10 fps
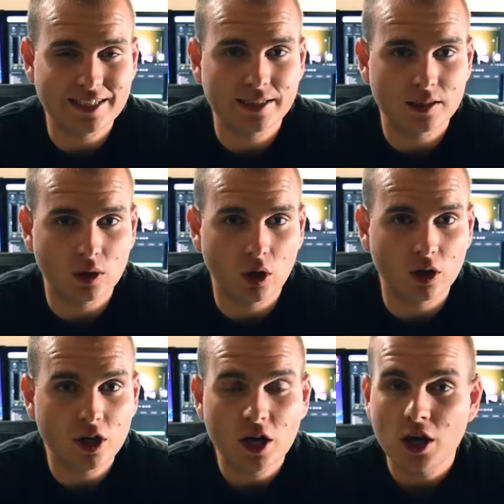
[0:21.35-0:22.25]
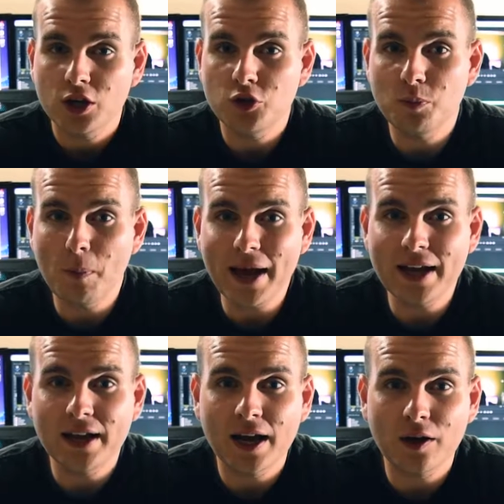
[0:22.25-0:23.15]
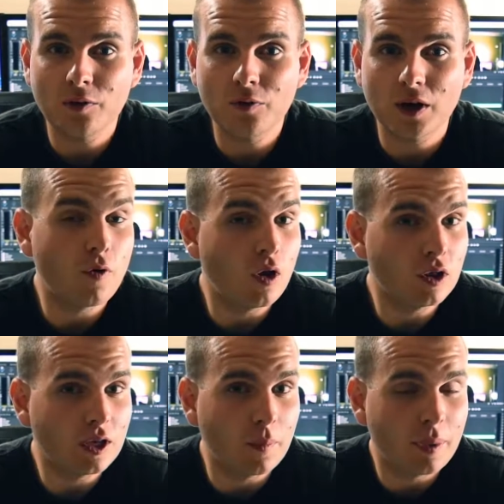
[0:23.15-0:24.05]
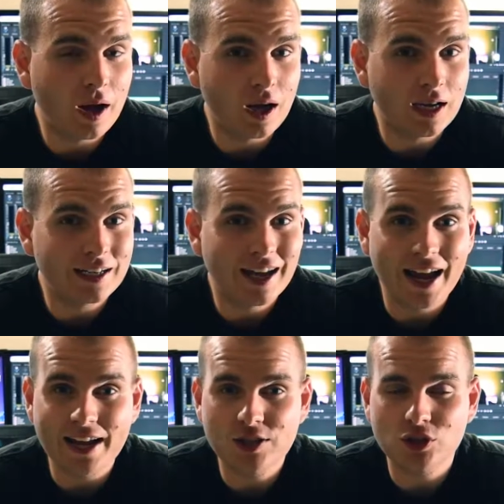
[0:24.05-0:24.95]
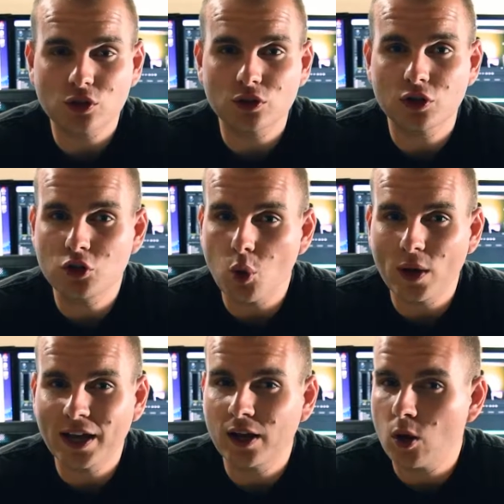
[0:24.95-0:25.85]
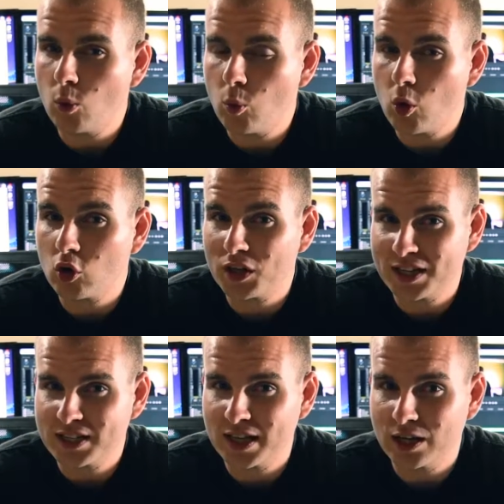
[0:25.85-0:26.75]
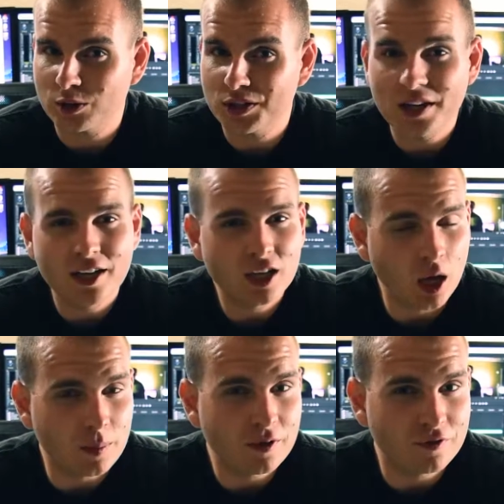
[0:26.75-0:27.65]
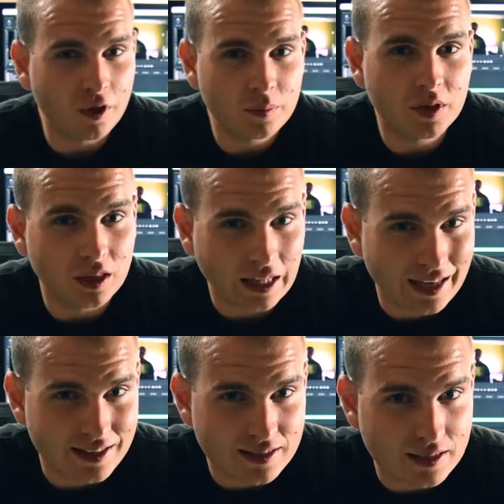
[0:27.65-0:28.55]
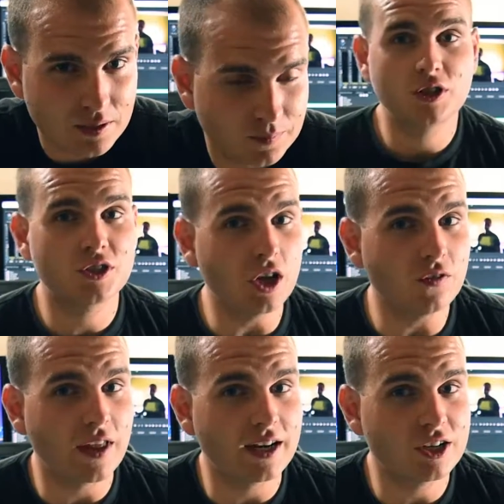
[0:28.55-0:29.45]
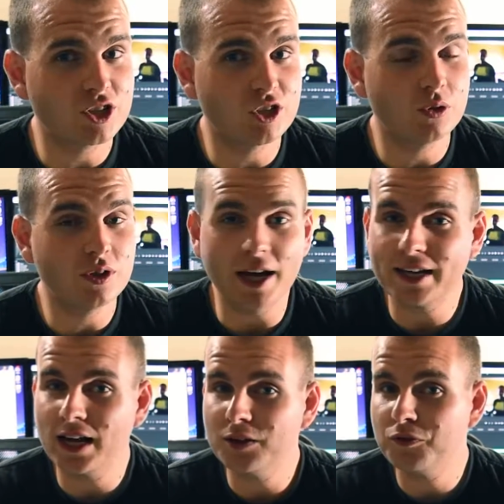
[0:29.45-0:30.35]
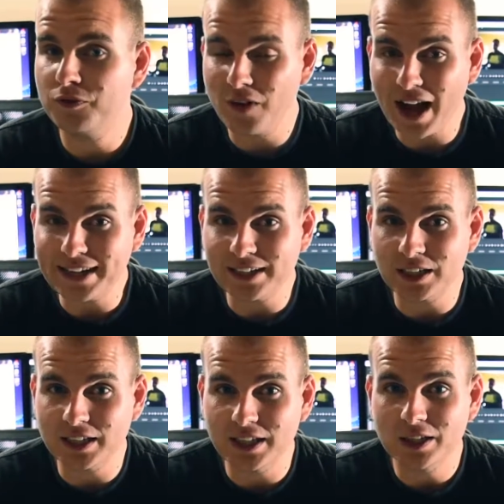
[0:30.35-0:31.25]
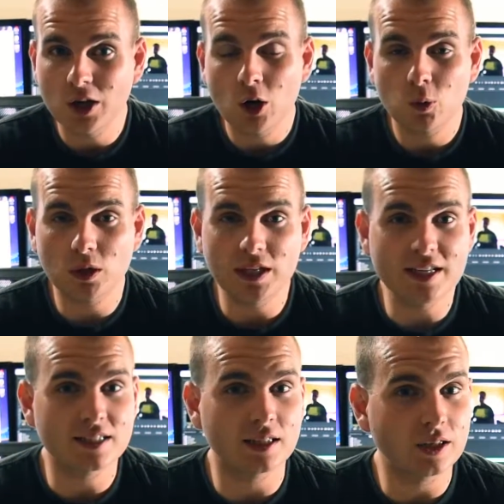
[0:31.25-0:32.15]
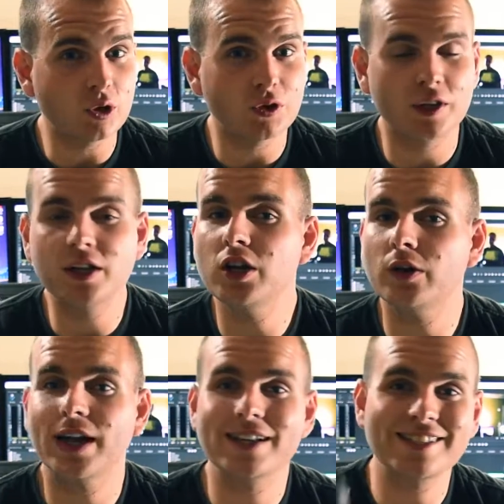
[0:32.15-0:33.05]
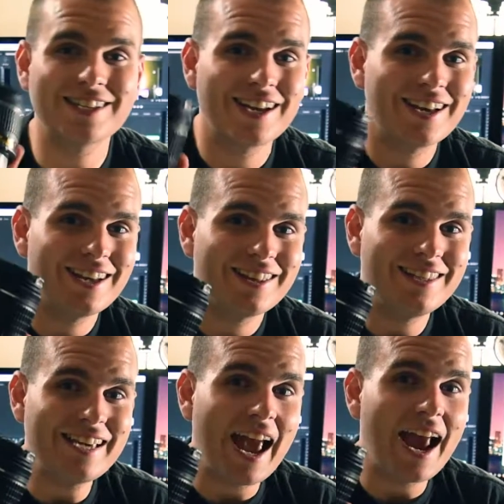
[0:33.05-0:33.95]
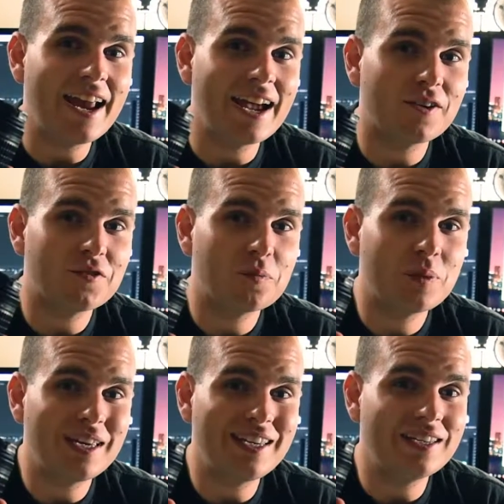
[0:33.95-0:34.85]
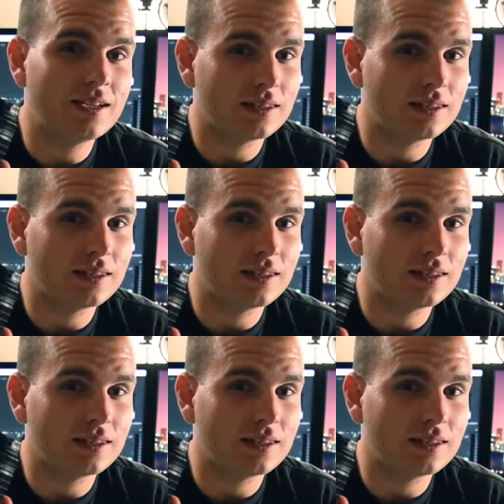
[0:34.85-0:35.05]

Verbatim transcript: DSLR, you may have fallen upon a certain annoying whirring sound coming from the lens. To solve that issue, Nikon finally released a little thing known as the AF-P